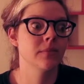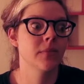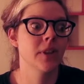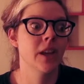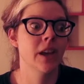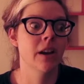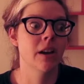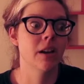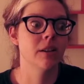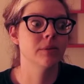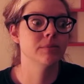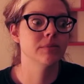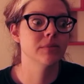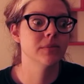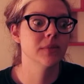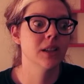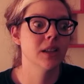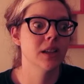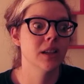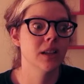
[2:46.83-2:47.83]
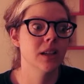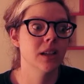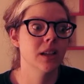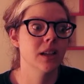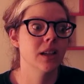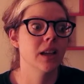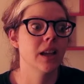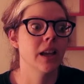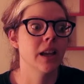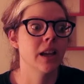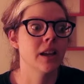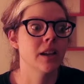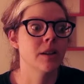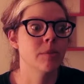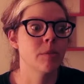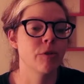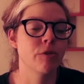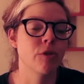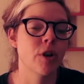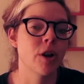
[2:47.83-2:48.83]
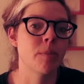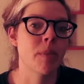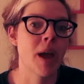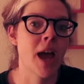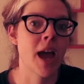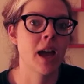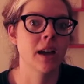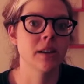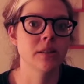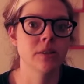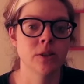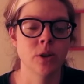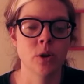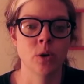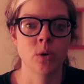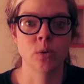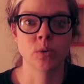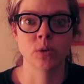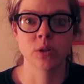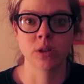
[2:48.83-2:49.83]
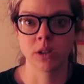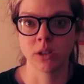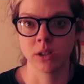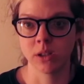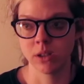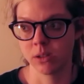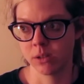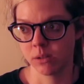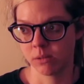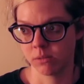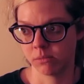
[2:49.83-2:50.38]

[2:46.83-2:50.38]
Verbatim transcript: yeah. And my friend Max knows the